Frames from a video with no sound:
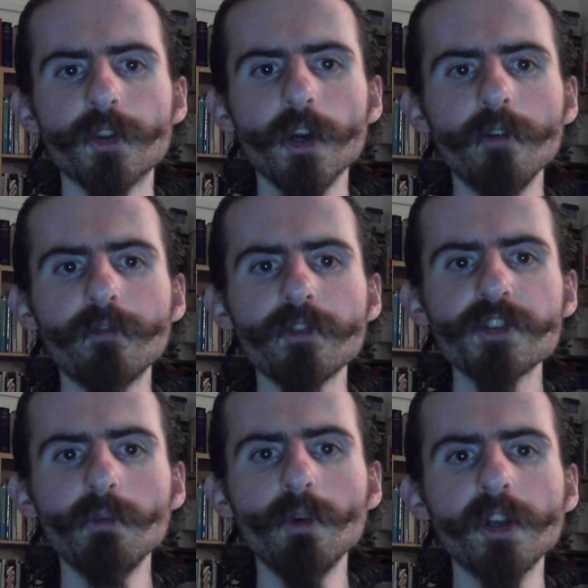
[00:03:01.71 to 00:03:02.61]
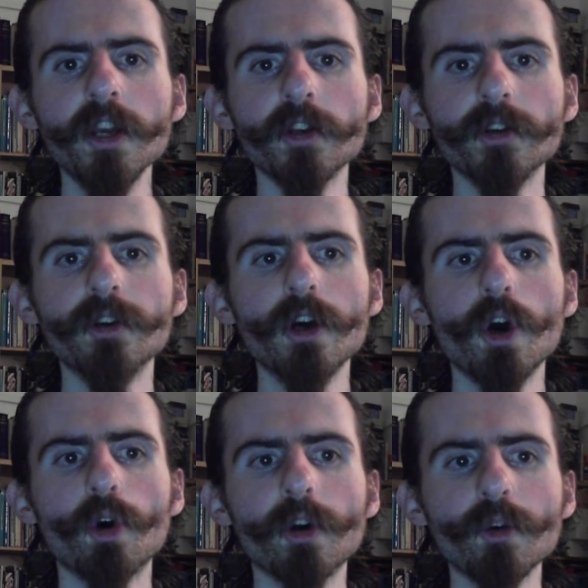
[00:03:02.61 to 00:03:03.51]
oft somewhat hidden,
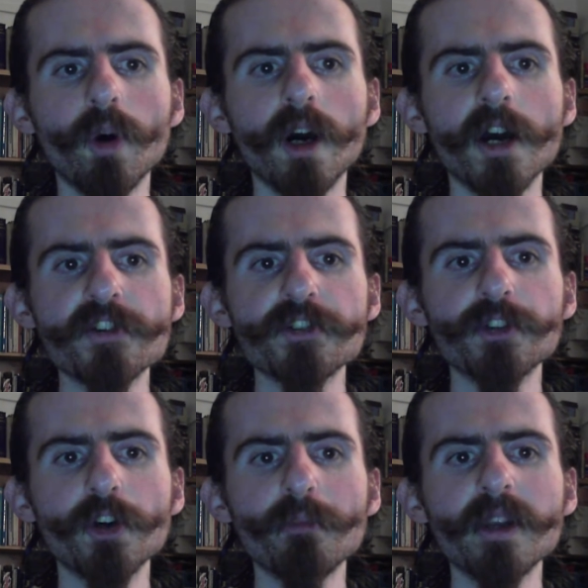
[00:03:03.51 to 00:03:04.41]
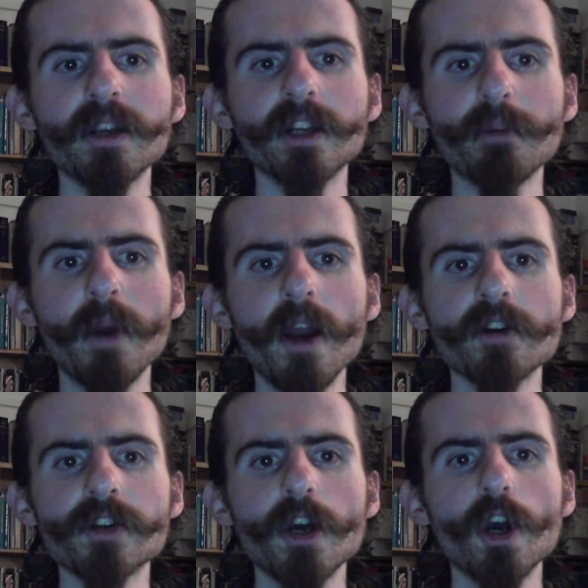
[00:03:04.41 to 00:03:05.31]
or otherwise not immediately
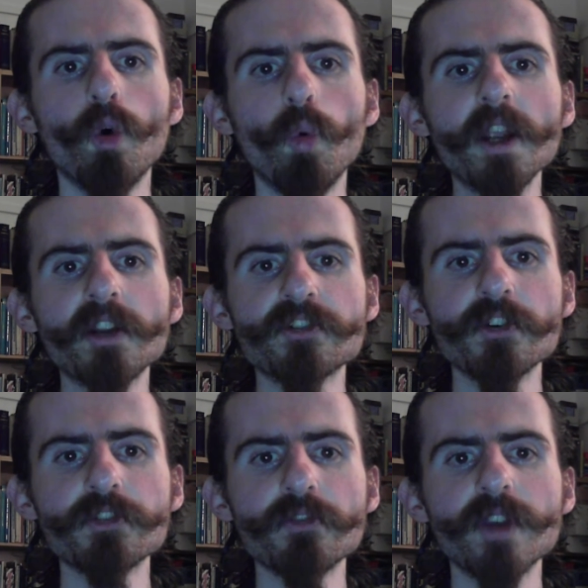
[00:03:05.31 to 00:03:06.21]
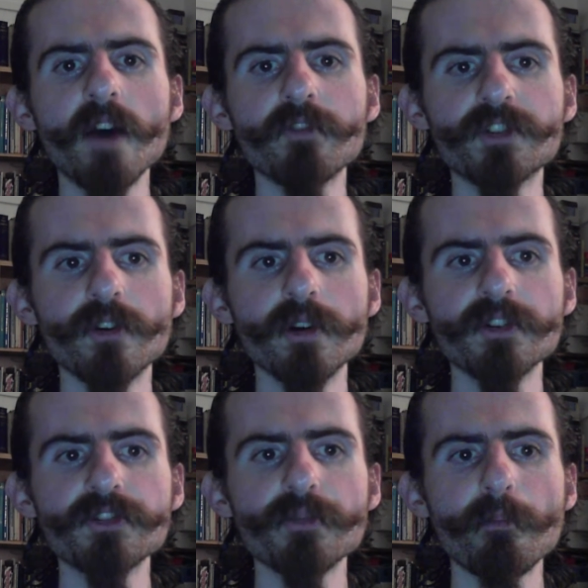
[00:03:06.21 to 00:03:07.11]
apparent, weaknesses of the
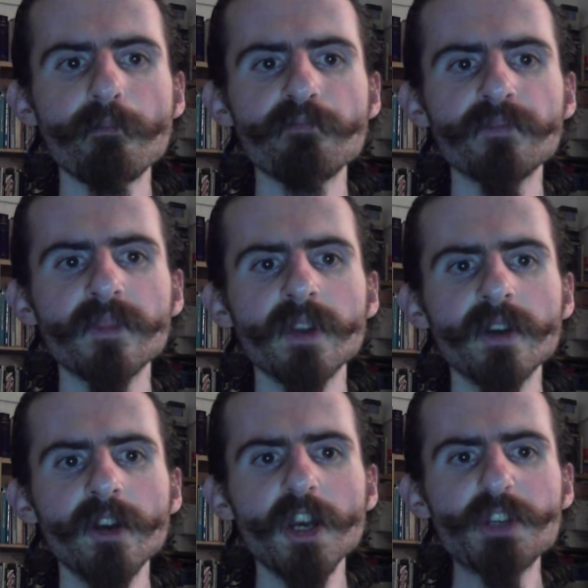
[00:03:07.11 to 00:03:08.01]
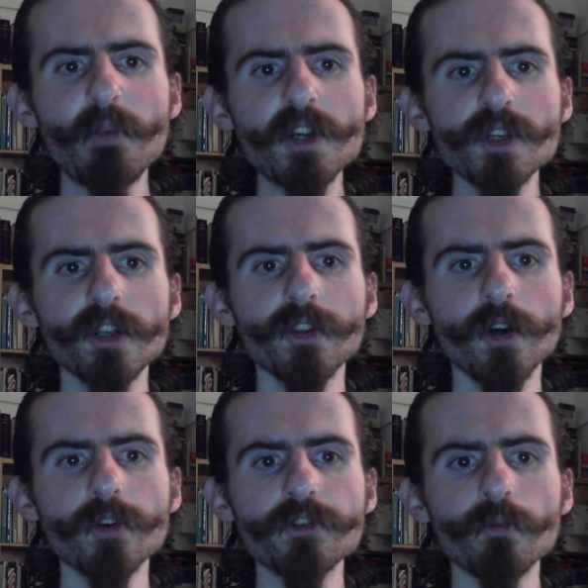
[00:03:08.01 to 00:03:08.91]
adversaries, especially
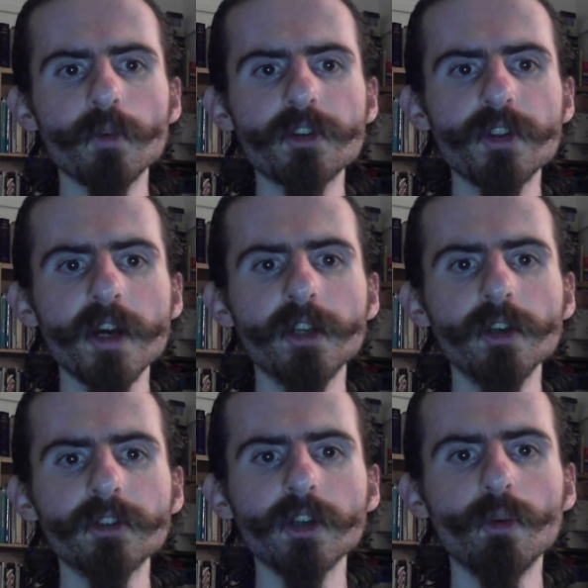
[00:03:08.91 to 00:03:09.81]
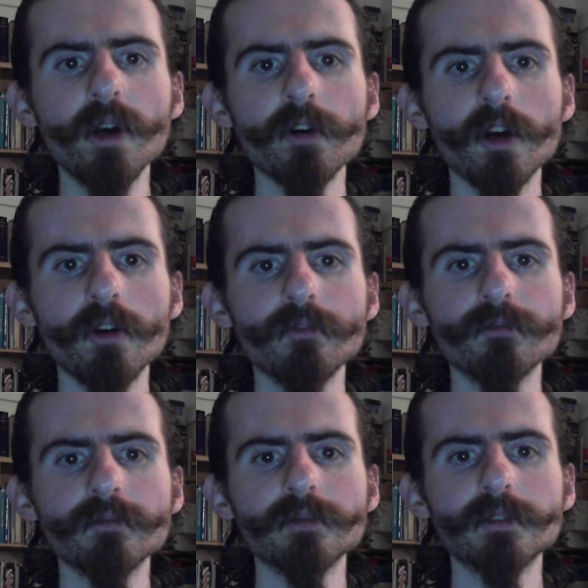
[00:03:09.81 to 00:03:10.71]
those which they are not aware
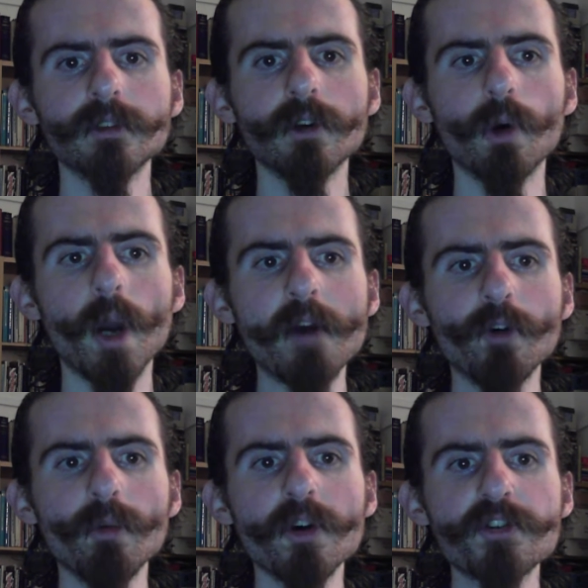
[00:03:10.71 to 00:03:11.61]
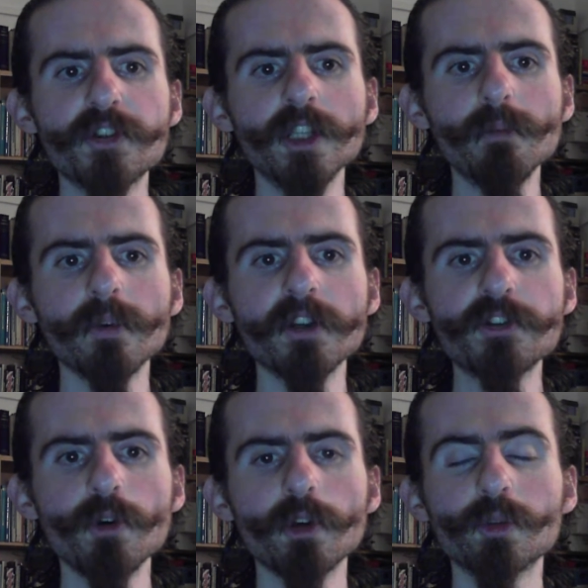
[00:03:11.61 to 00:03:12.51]
of, or have almost deliberately
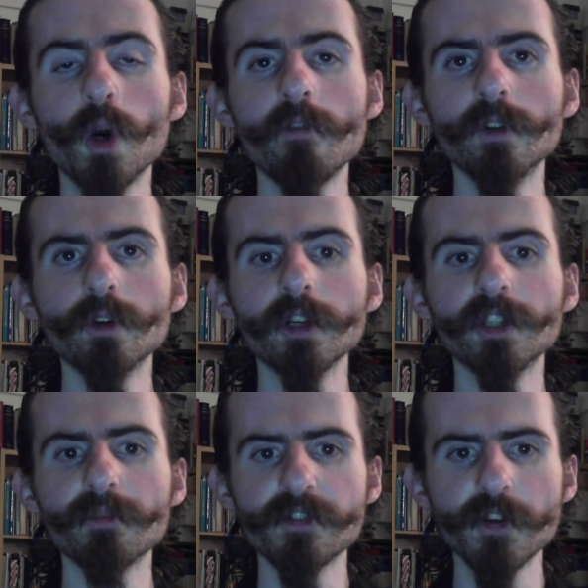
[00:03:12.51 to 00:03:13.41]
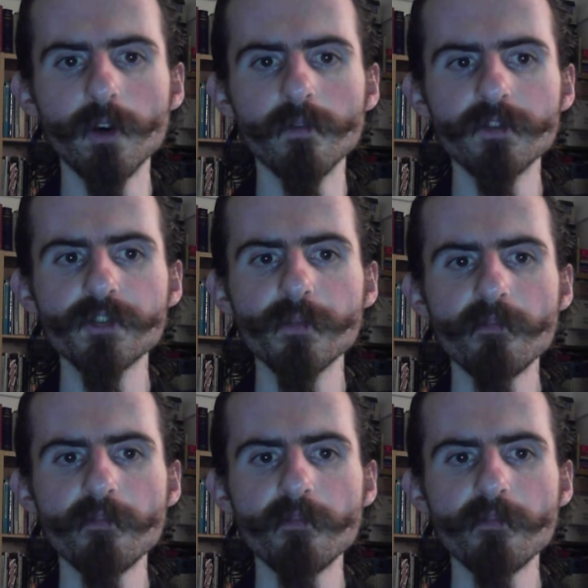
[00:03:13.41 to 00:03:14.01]
sought to overlook in themselves.